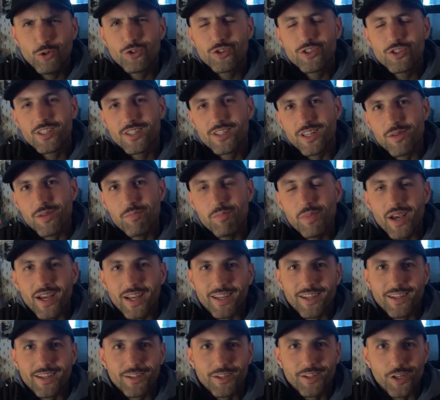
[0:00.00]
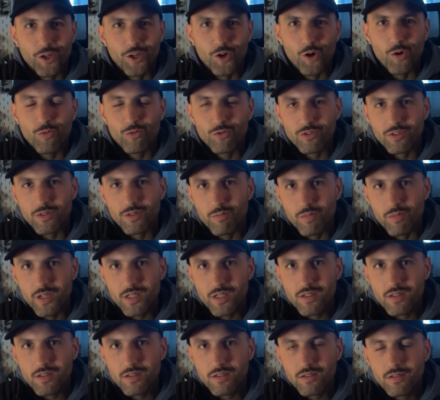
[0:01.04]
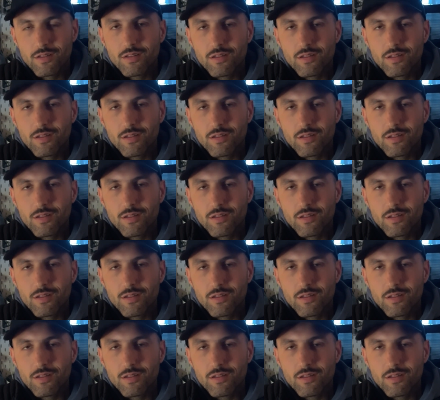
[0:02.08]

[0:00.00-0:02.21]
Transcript: just lay back and hope for the best,